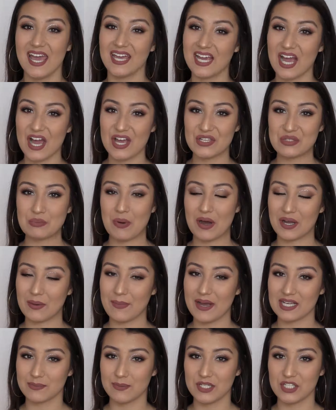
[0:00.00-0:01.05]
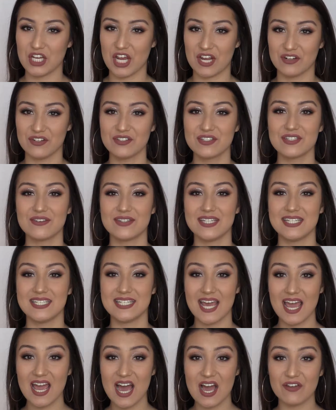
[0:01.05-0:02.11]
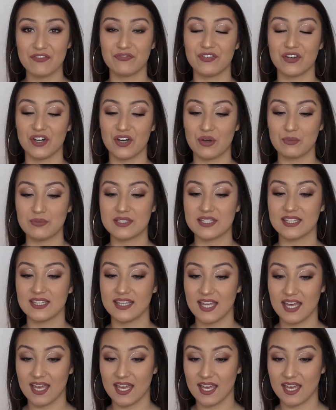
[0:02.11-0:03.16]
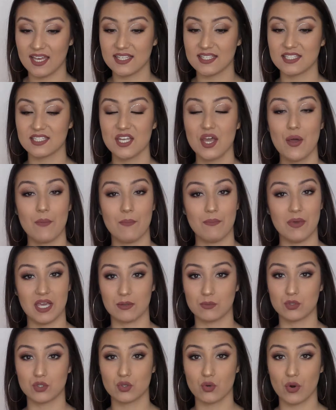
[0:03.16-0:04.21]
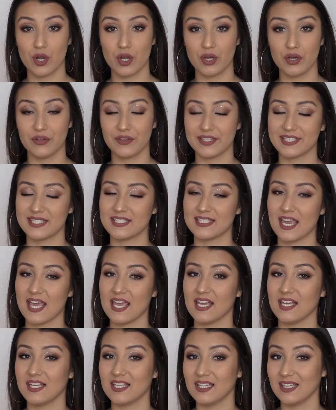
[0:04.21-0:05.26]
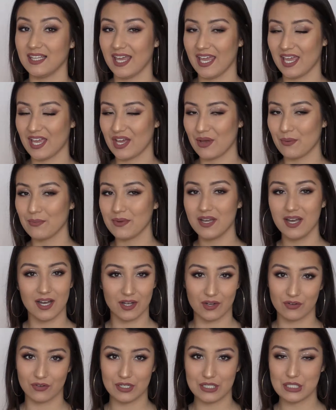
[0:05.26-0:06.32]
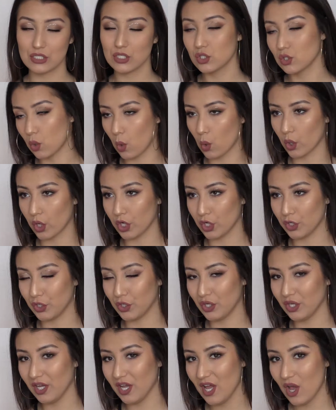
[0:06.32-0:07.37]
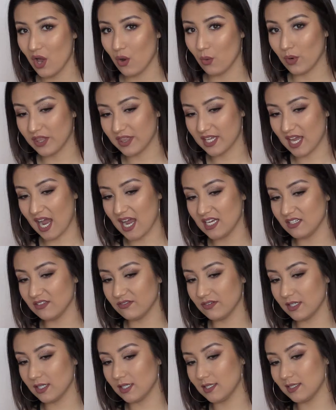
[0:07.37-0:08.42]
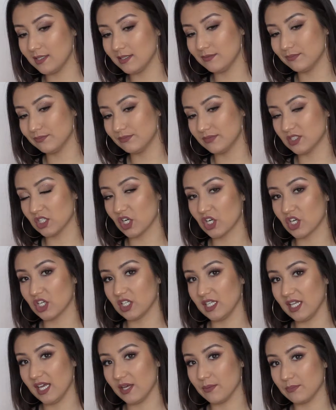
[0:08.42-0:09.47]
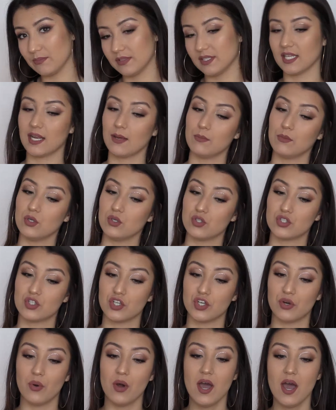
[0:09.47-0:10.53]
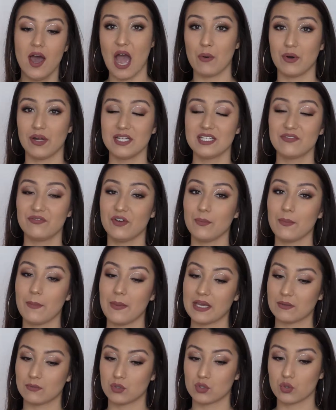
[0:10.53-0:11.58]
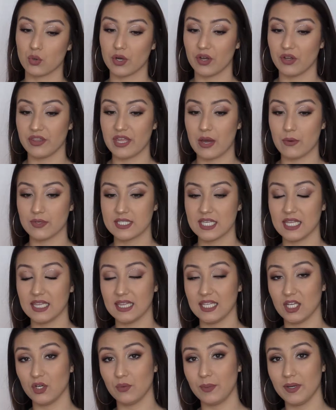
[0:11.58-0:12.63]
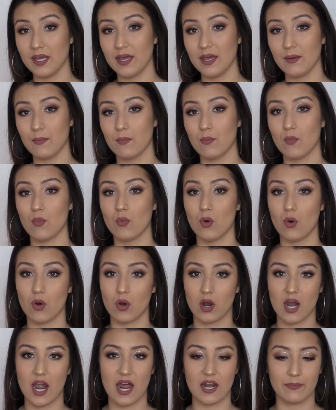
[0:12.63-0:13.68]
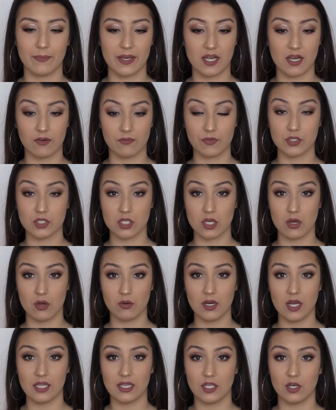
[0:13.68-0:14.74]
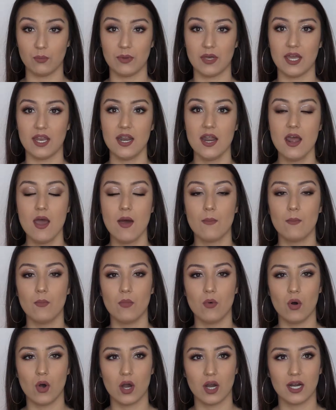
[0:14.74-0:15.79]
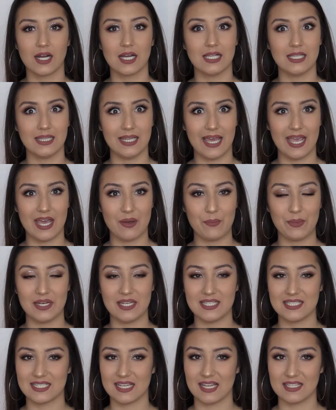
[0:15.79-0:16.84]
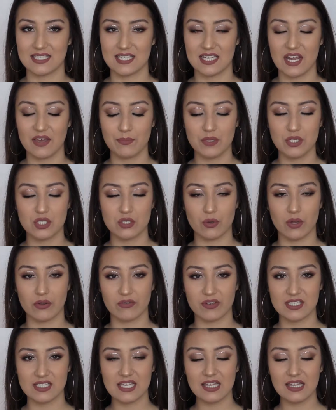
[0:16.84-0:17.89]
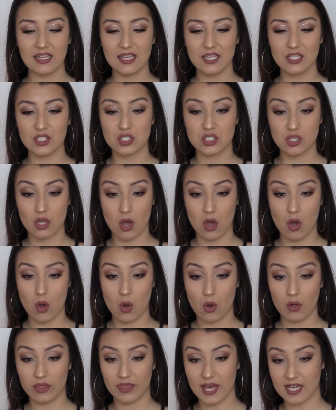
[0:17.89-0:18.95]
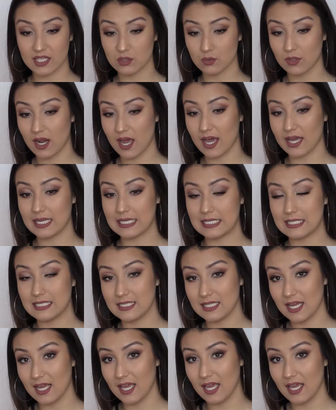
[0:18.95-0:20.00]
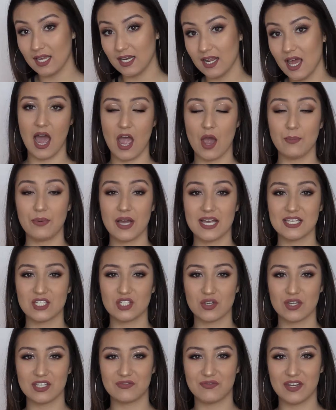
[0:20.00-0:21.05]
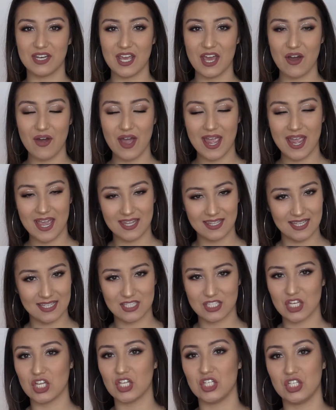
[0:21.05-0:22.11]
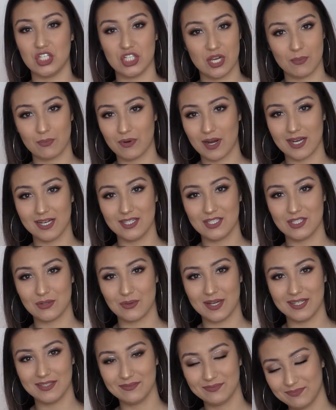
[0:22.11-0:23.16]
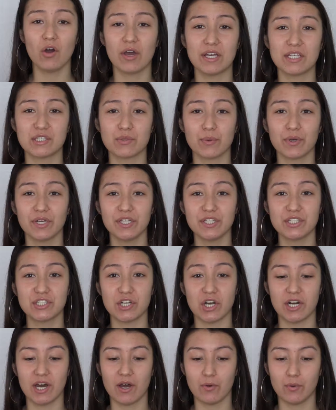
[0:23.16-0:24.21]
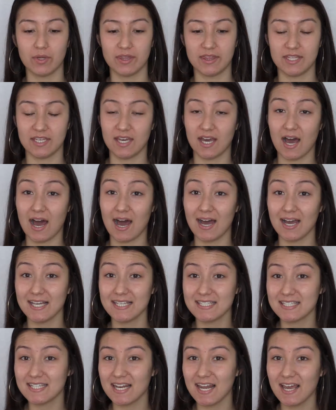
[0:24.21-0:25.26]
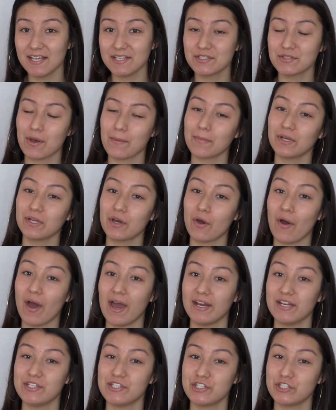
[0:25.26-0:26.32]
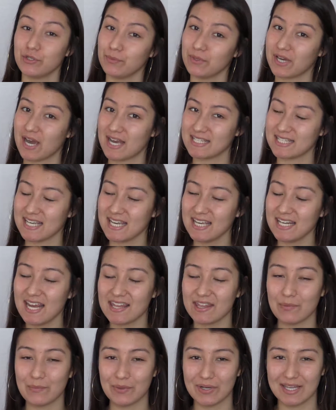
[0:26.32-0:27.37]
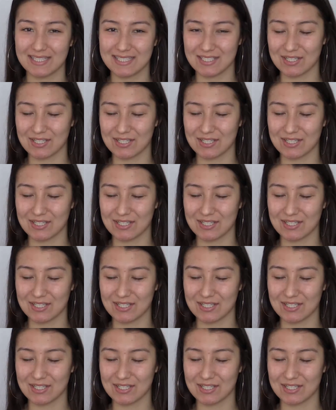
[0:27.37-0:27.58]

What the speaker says: Hey guys, welcome back to my channel. So today I filmed this makeup tutorial. This is a glam cut crease tutorial with kind of a darker lip than I'm used to. I wanted to film a makeup tutorial that was a little bit more out of my comfort zone, a little bit more glam and intense than I've been doing recently. So that's what I did. I hope you guys enjoy this video and let's jump right into it. Okay, so we're gonna start out with the eyes today. So I'm gonna go ahead and zoom you guys in and then we'll get